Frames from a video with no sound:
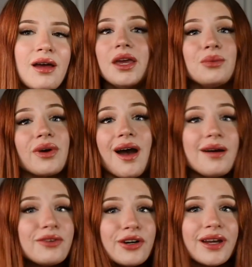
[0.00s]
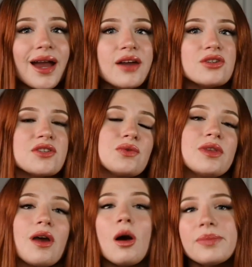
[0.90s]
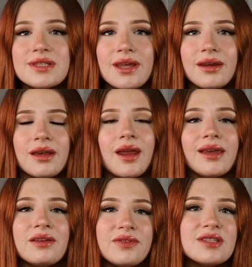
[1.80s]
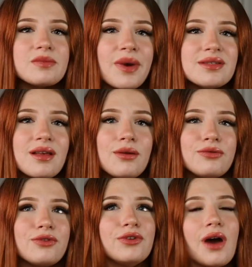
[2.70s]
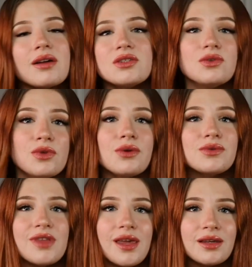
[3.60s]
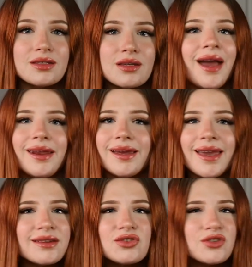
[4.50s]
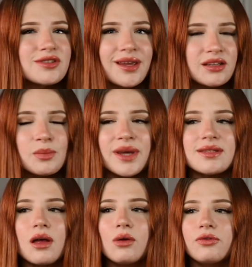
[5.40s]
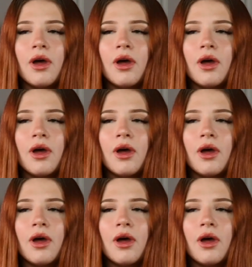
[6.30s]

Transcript: In recovery, I just do the opposite and I convince myself not to do those things. And I can't just think to myself,